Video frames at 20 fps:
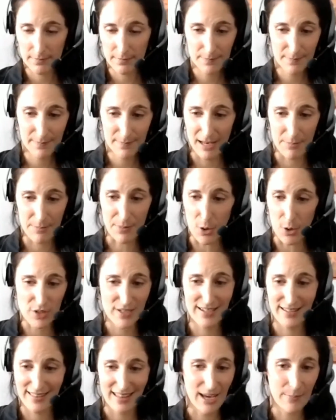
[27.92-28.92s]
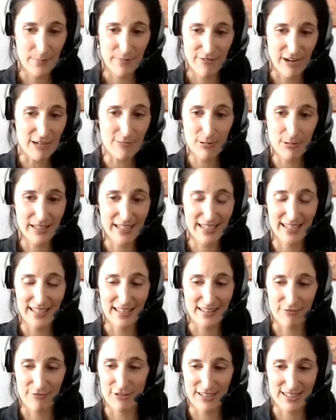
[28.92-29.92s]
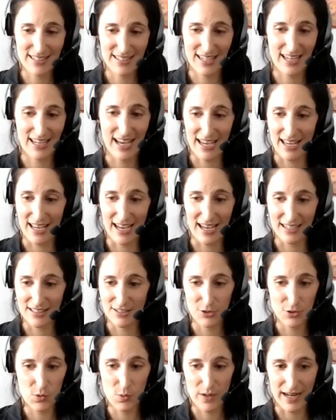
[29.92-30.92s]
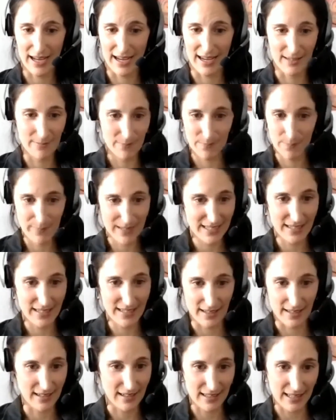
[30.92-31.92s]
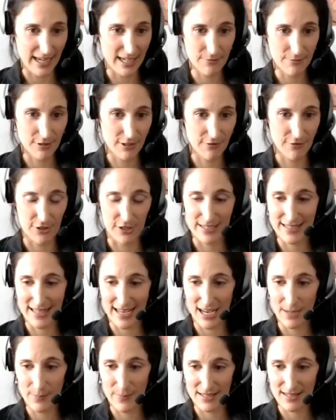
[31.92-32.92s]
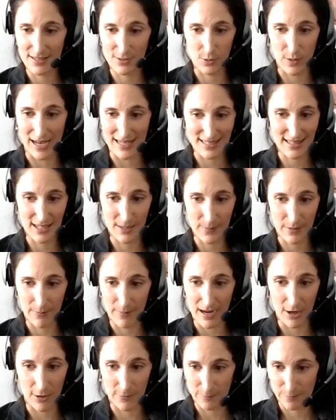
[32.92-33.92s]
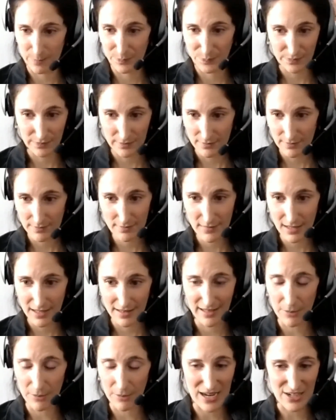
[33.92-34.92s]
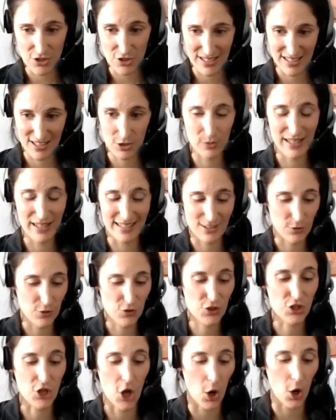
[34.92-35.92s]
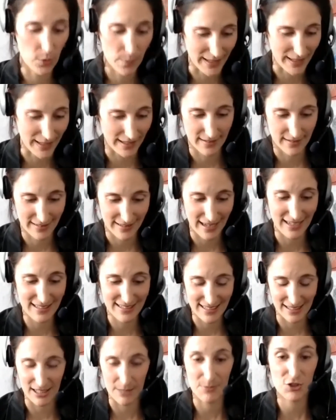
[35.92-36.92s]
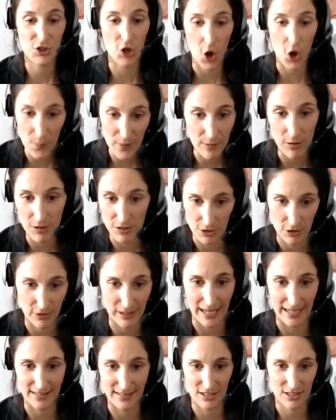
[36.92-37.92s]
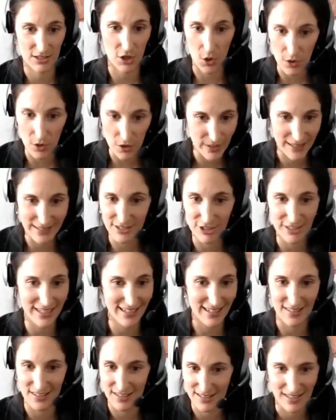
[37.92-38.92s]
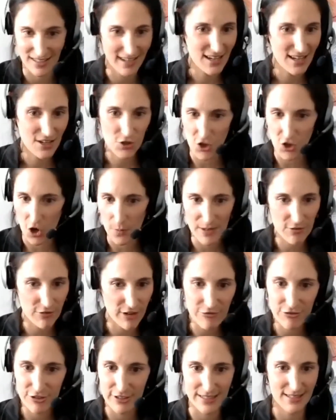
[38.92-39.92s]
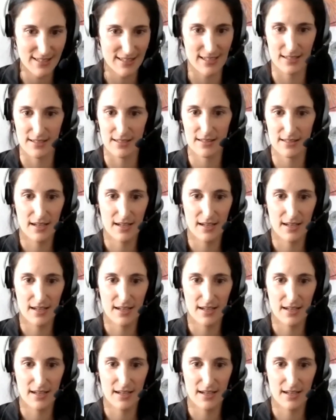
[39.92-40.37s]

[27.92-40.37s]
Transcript: approaching them verbally, the first thing I do when I meet a client for the first time is to ask them about their passions and to show me. I tell them, show me what you like. Just go to internet and show me references.